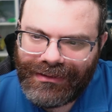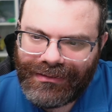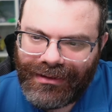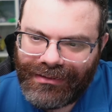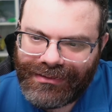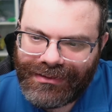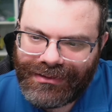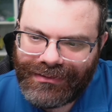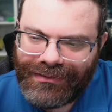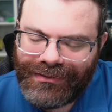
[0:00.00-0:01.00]

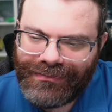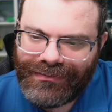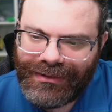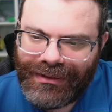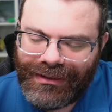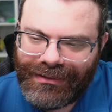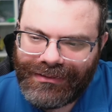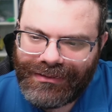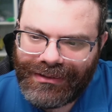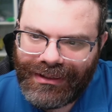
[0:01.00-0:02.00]
Cults. No.
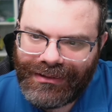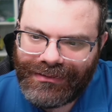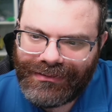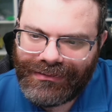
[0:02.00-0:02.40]
Culta.